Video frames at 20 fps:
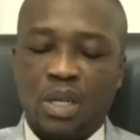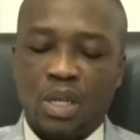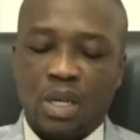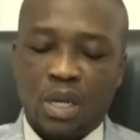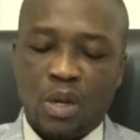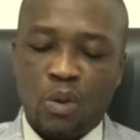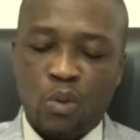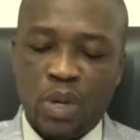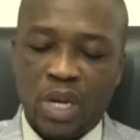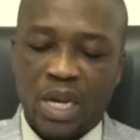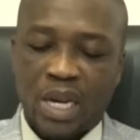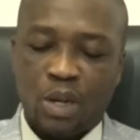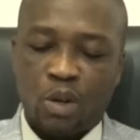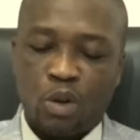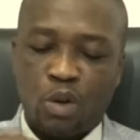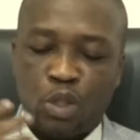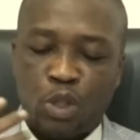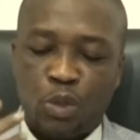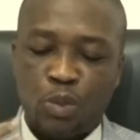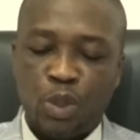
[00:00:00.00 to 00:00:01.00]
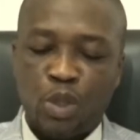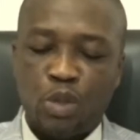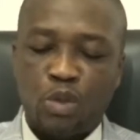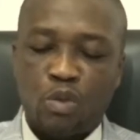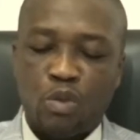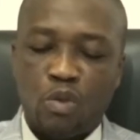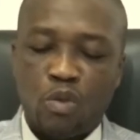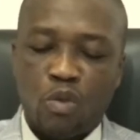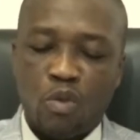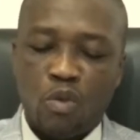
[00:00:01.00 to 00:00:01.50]
and we cannot be
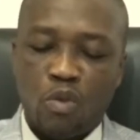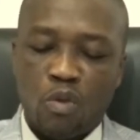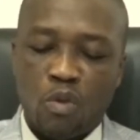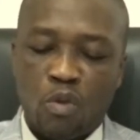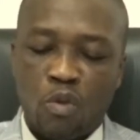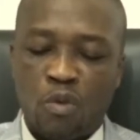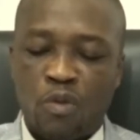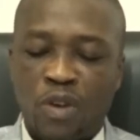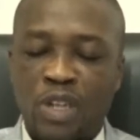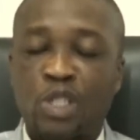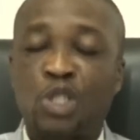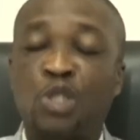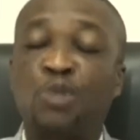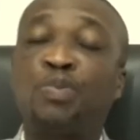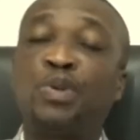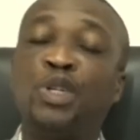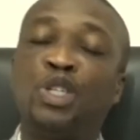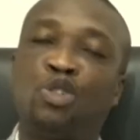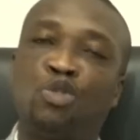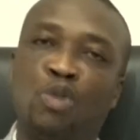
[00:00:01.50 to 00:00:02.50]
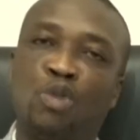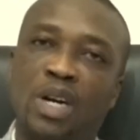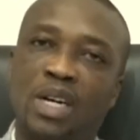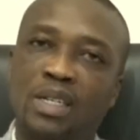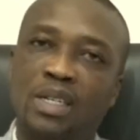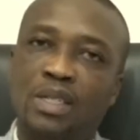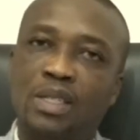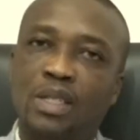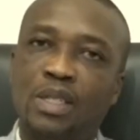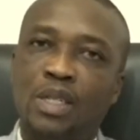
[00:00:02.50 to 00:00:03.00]
over spiritual
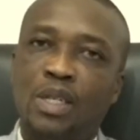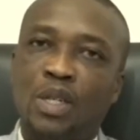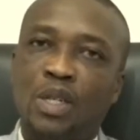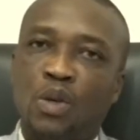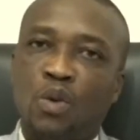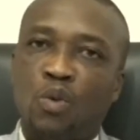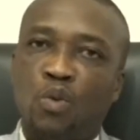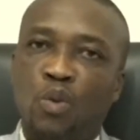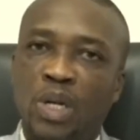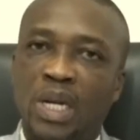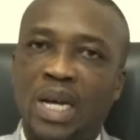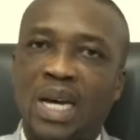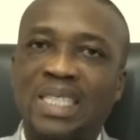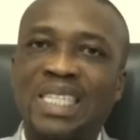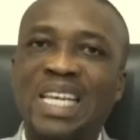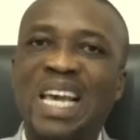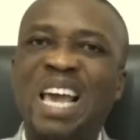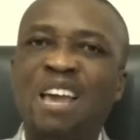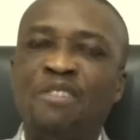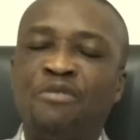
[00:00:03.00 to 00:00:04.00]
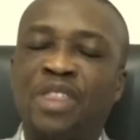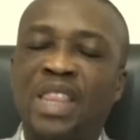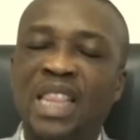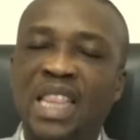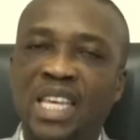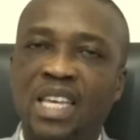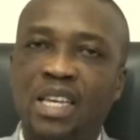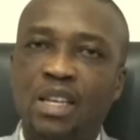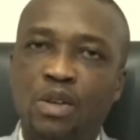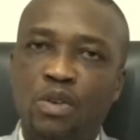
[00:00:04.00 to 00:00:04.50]
without
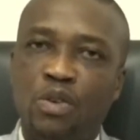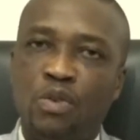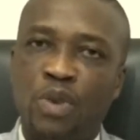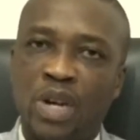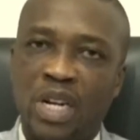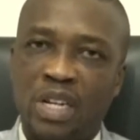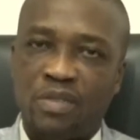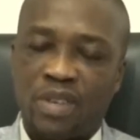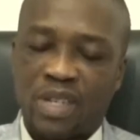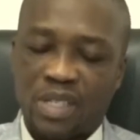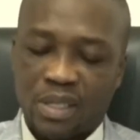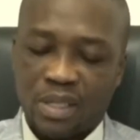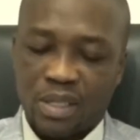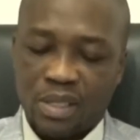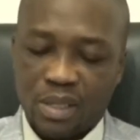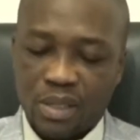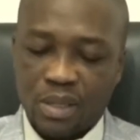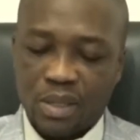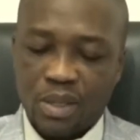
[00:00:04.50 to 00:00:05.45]
earthly relevance.